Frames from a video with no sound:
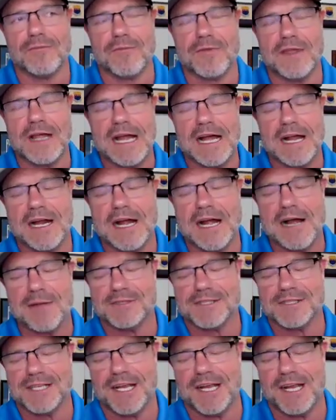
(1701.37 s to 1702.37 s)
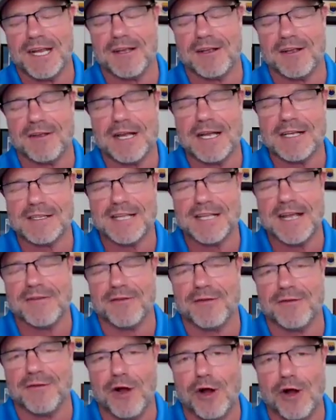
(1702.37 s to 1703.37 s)
that I'm seeing as
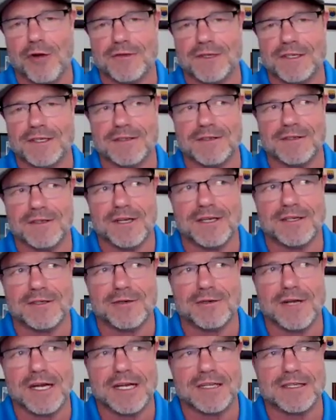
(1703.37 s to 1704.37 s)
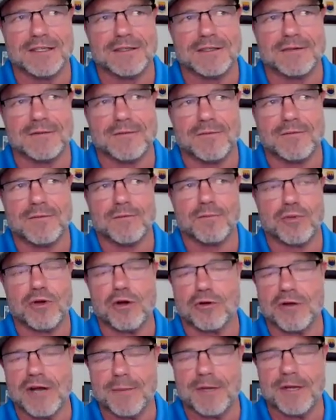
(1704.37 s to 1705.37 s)
they've evolved in creating
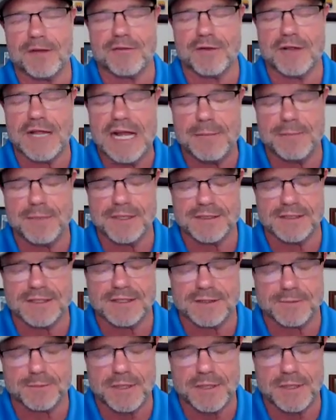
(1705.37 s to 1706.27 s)
programming for that business.